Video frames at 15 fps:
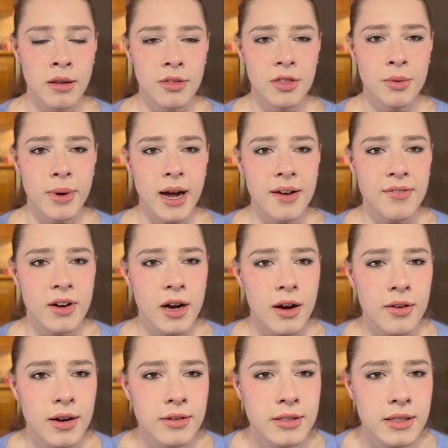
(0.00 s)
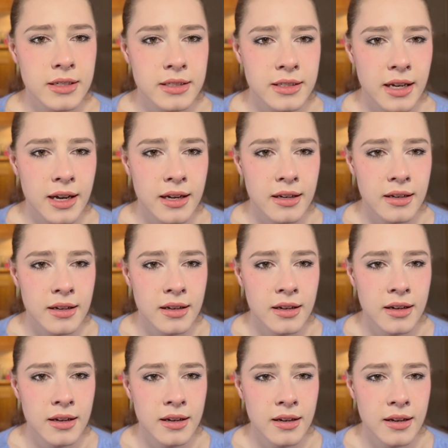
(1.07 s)
The way I forgot what I was going to say.
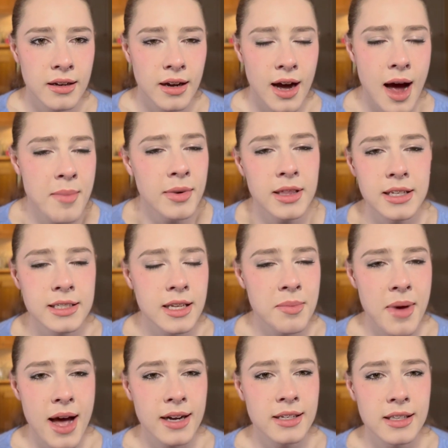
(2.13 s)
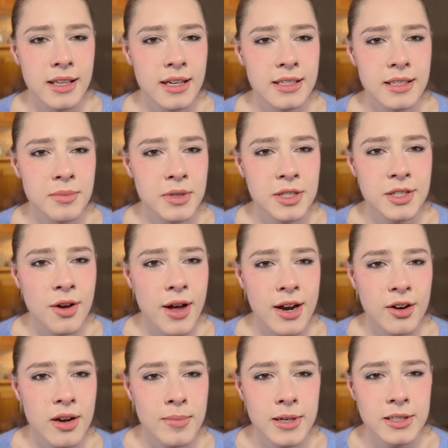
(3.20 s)
I'm going to listen back to this and be so
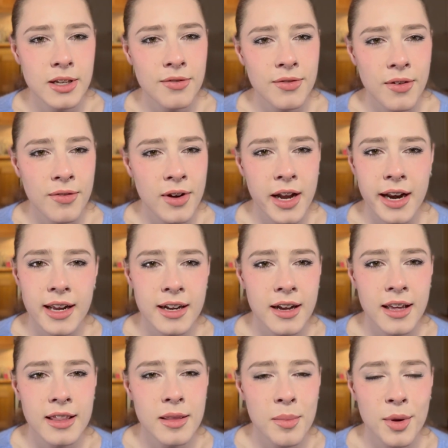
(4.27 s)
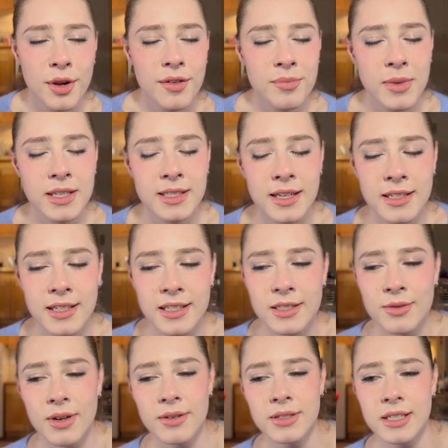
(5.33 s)
angry at myself for forgetting in the middle of my
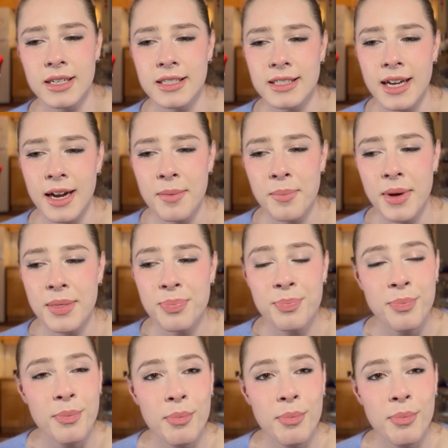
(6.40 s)
sentence what I was going to say, but